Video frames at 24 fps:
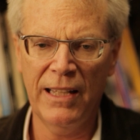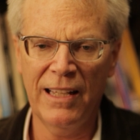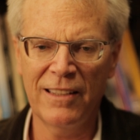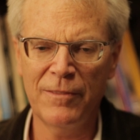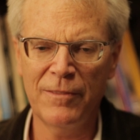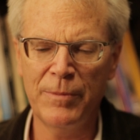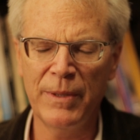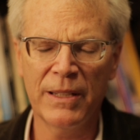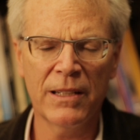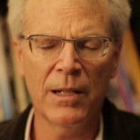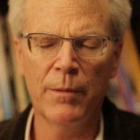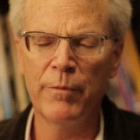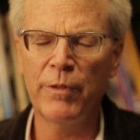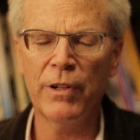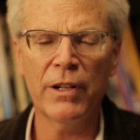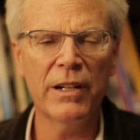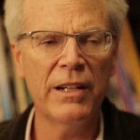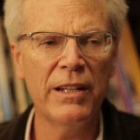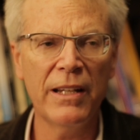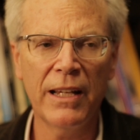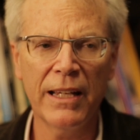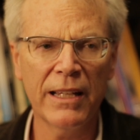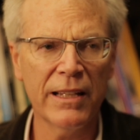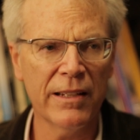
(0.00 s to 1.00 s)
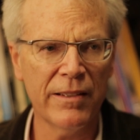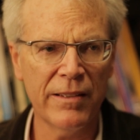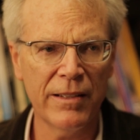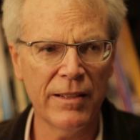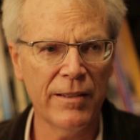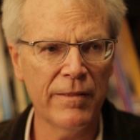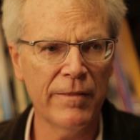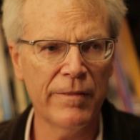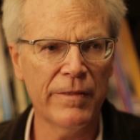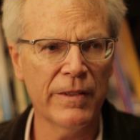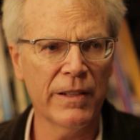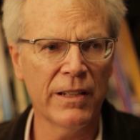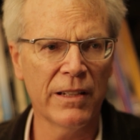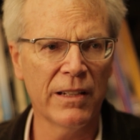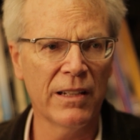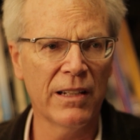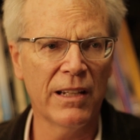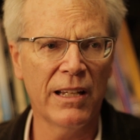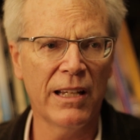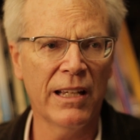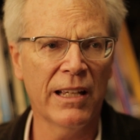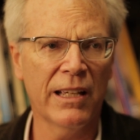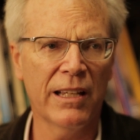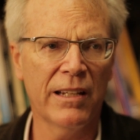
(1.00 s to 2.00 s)
has become very negative
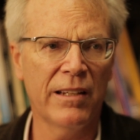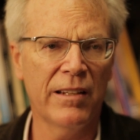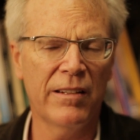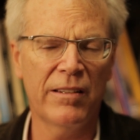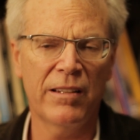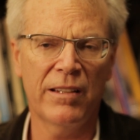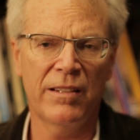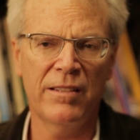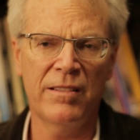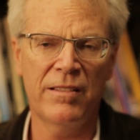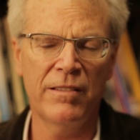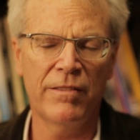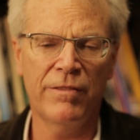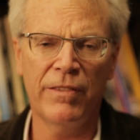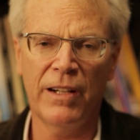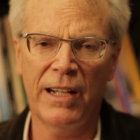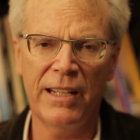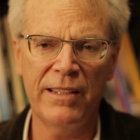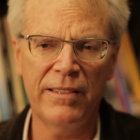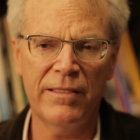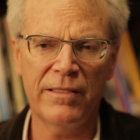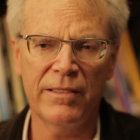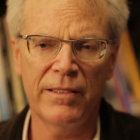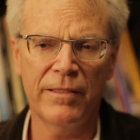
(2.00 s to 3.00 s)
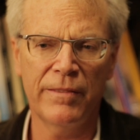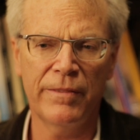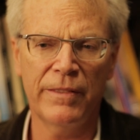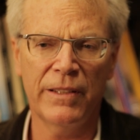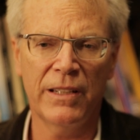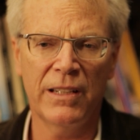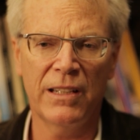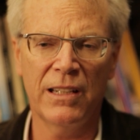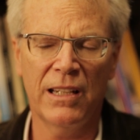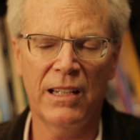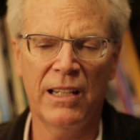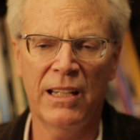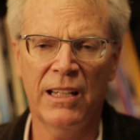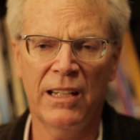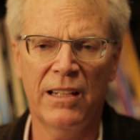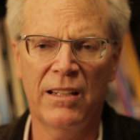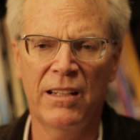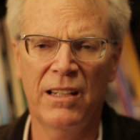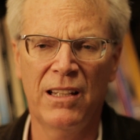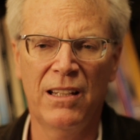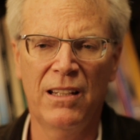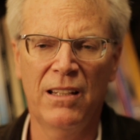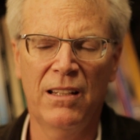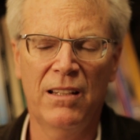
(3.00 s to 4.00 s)
and divisive
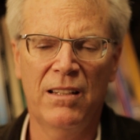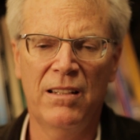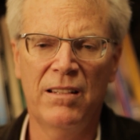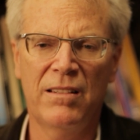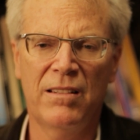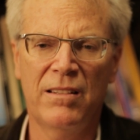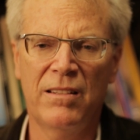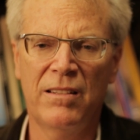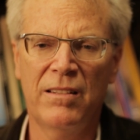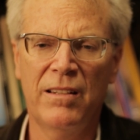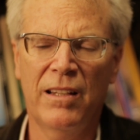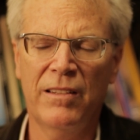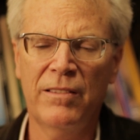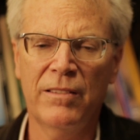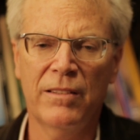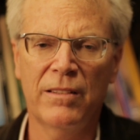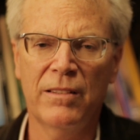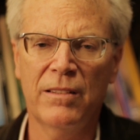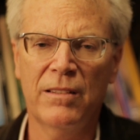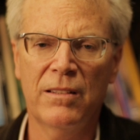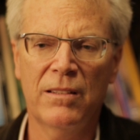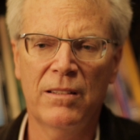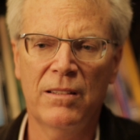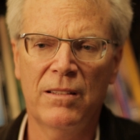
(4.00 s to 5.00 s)
and doesn't.